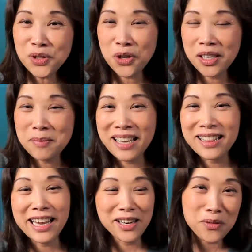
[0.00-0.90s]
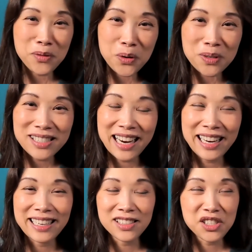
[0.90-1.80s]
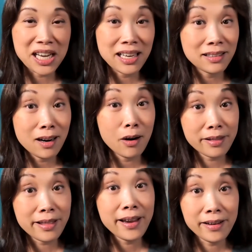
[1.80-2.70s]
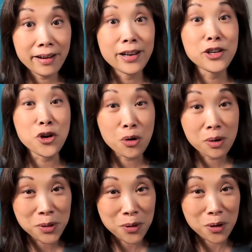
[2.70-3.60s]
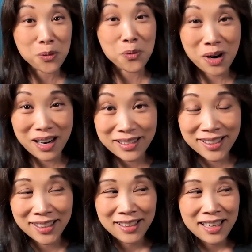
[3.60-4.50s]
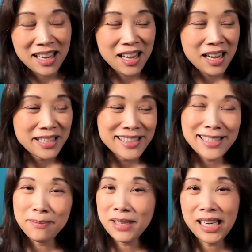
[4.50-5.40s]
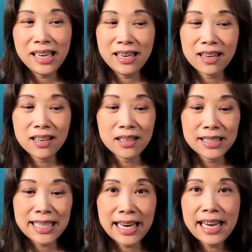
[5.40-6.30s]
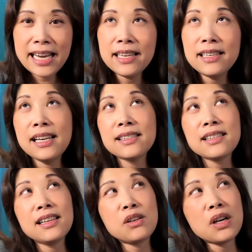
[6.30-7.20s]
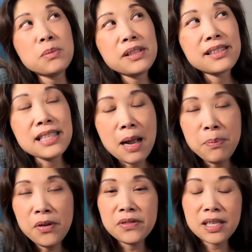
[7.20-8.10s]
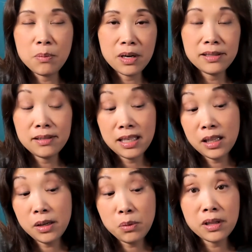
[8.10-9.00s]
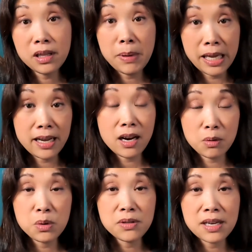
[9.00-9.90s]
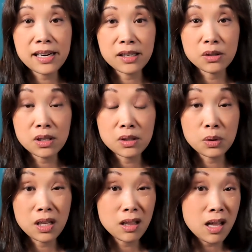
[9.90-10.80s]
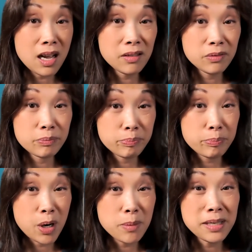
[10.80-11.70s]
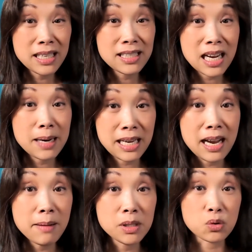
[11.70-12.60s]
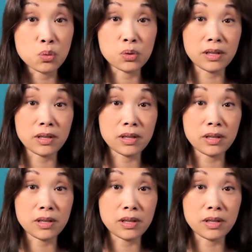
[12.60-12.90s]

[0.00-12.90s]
for joining me on that interview with Diane and Chet. Are they adorable or what? To me, uh, Diane is an incredible example of someone dealing with a big autoimmune diagnosis with a lot of permanent type damage